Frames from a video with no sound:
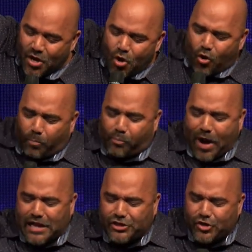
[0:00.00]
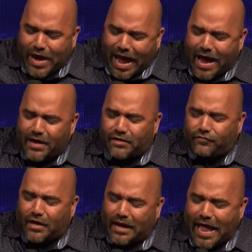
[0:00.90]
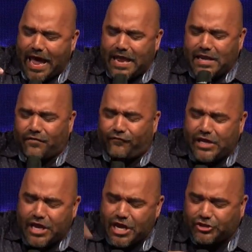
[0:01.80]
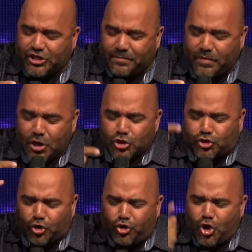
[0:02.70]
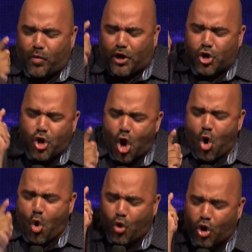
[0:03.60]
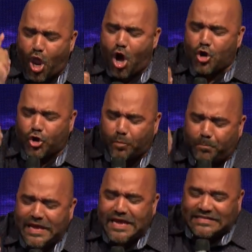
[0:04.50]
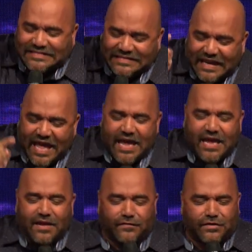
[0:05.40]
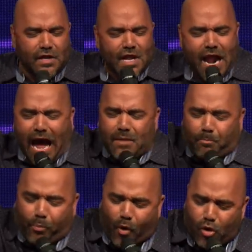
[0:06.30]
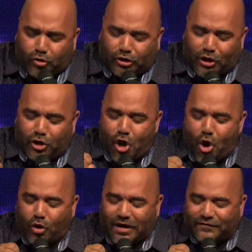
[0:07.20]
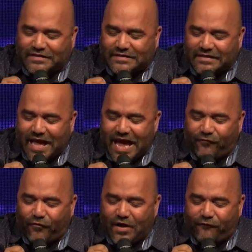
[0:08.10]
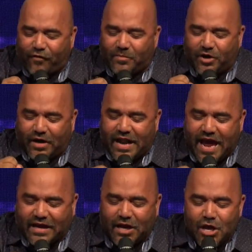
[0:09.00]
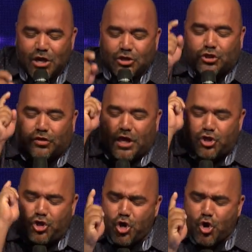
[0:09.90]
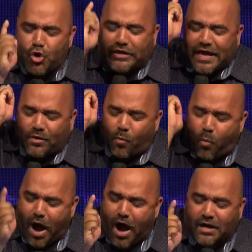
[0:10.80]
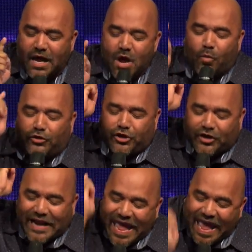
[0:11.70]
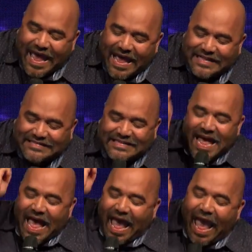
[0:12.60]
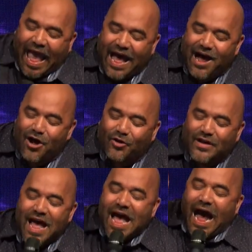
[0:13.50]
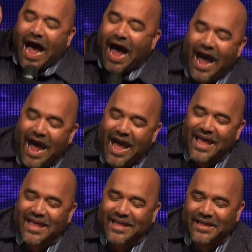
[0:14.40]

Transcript: who brought you out of the land of Egypt so you would no longer be slaves. I broke the yoke of slavery from your neck so that you can walk with your heads held high.